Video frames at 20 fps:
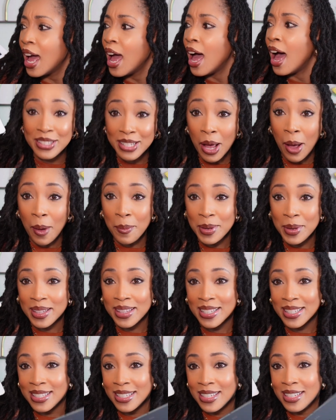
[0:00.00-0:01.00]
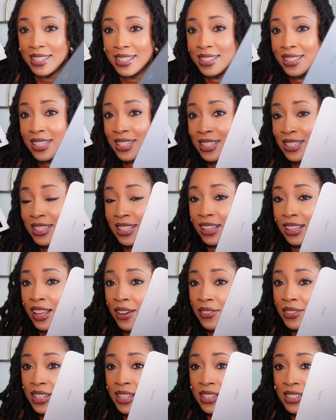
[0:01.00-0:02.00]
You see how big this is? This is the
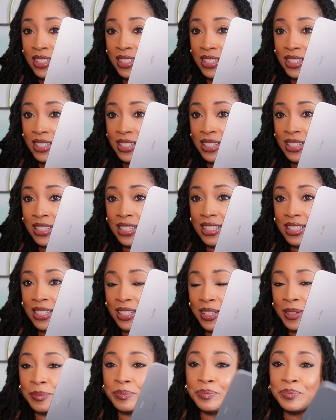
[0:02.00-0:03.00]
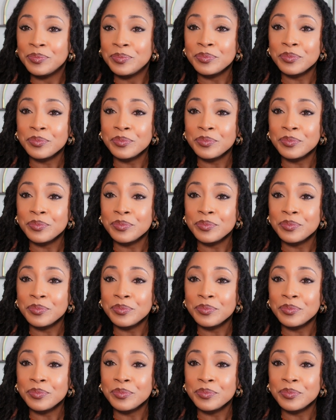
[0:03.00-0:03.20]
11-inch, this is the 16.